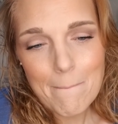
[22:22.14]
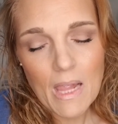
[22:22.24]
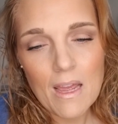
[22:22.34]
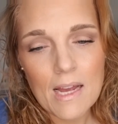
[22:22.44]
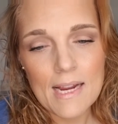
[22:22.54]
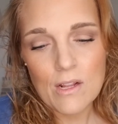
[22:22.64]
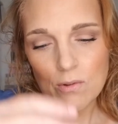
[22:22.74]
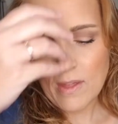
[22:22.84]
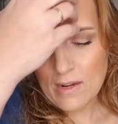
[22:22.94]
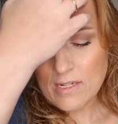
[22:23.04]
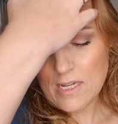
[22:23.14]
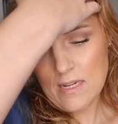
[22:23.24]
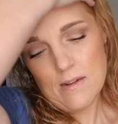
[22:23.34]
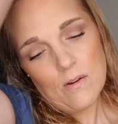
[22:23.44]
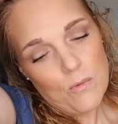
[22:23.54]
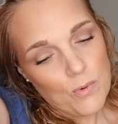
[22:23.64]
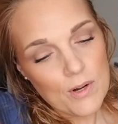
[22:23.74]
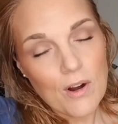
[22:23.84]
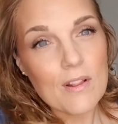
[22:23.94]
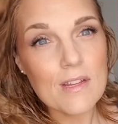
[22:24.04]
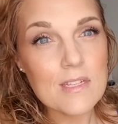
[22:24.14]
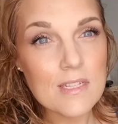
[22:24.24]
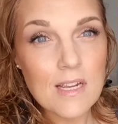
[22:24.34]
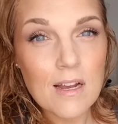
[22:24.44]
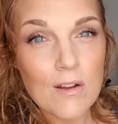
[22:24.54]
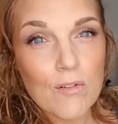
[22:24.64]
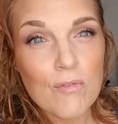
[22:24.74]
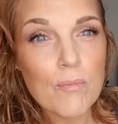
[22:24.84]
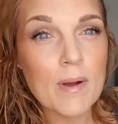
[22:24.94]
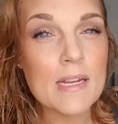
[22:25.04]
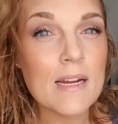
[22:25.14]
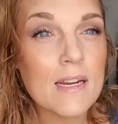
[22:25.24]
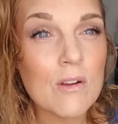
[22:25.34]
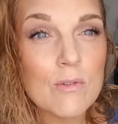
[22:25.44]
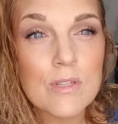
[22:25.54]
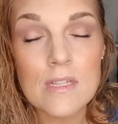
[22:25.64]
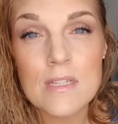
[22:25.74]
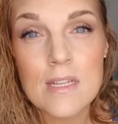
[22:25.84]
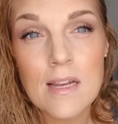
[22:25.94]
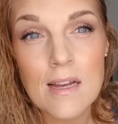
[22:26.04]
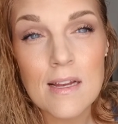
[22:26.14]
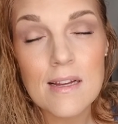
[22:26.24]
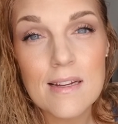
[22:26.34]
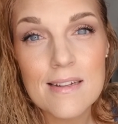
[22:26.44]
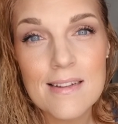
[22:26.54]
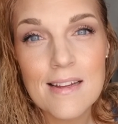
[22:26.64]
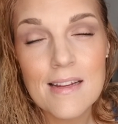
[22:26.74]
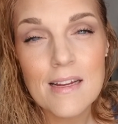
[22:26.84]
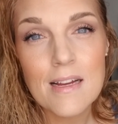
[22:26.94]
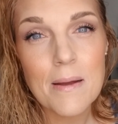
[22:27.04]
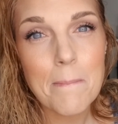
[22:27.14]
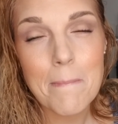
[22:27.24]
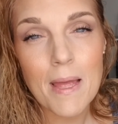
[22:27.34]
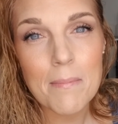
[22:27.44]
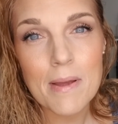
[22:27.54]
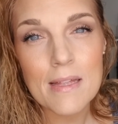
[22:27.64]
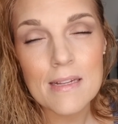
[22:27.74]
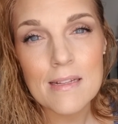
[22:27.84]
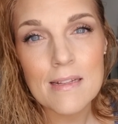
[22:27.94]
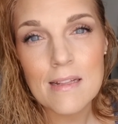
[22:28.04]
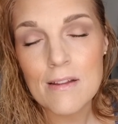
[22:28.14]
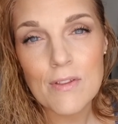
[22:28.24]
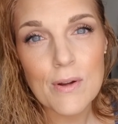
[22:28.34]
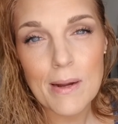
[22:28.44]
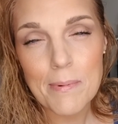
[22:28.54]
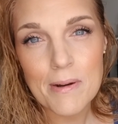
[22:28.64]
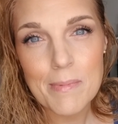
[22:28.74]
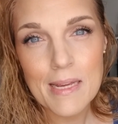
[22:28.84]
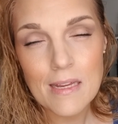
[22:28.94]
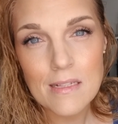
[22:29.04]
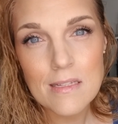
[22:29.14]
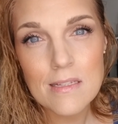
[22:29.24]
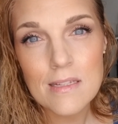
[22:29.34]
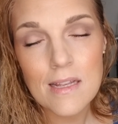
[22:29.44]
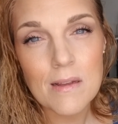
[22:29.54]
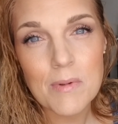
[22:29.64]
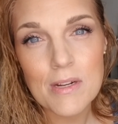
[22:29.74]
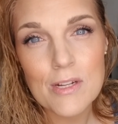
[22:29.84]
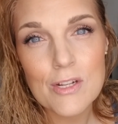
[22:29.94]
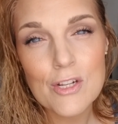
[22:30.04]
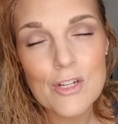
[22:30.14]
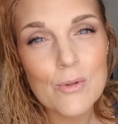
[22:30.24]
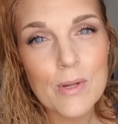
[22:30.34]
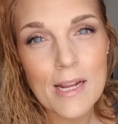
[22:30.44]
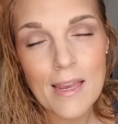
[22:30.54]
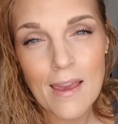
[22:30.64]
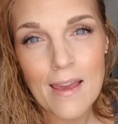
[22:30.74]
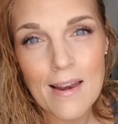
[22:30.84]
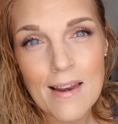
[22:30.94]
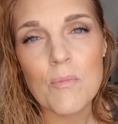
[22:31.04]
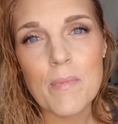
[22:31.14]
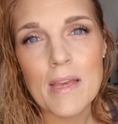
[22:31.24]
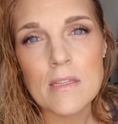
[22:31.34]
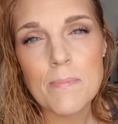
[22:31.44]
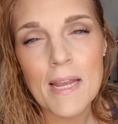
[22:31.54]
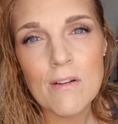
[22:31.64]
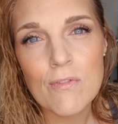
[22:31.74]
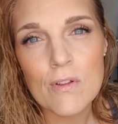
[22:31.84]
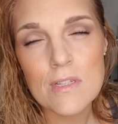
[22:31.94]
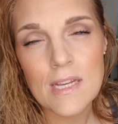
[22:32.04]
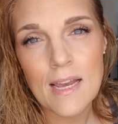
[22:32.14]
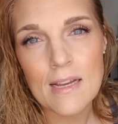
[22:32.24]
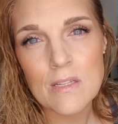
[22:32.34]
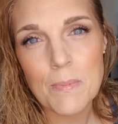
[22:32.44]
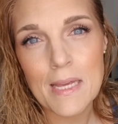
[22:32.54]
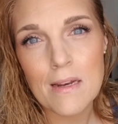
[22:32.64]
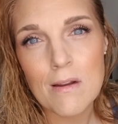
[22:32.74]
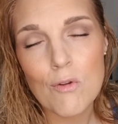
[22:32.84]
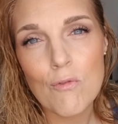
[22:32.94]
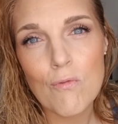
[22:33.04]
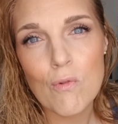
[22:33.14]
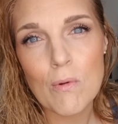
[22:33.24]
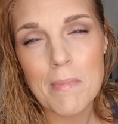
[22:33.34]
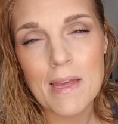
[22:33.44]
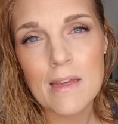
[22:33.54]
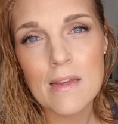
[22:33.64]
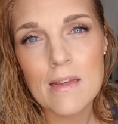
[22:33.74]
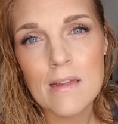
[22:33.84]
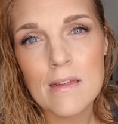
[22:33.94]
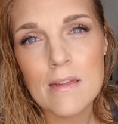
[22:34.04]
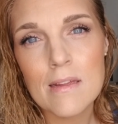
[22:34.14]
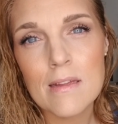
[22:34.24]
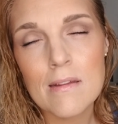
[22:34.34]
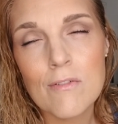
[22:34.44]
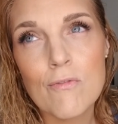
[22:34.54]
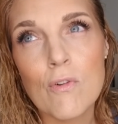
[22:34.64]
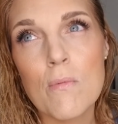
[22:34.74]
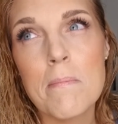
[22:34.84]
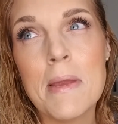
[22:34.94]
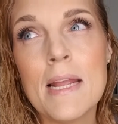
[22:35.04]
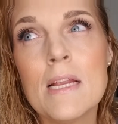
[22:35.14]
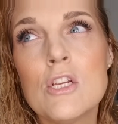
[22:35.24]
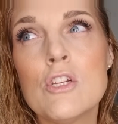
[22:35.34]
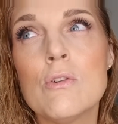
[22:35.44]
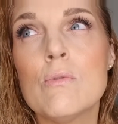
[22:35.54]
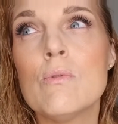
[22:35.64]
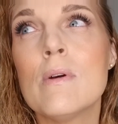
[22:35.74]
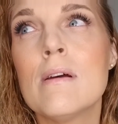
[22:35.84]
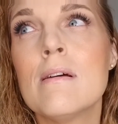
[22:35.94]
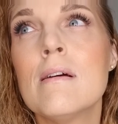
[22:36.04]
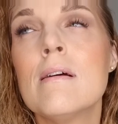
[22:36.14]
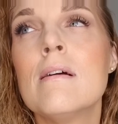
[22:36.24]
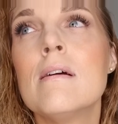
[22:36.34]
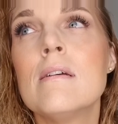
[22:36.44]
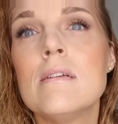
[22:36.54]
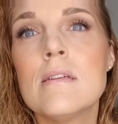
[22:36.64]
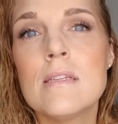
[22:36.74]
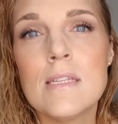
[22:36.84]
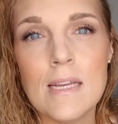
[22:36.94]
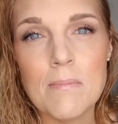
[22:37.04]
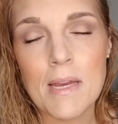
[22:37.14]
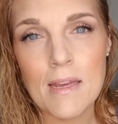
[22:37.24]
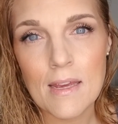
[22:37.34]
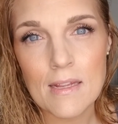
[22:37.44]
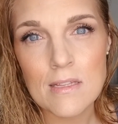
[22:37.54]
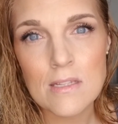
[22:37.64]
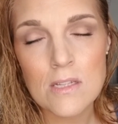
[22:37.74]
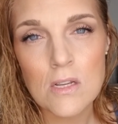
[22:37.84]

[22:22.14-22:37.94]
I know that regardless of my diagnosis, I'm gonna love the crap out of my kids, and I'm gonna do what I can. As painful as it has been for me to see my kids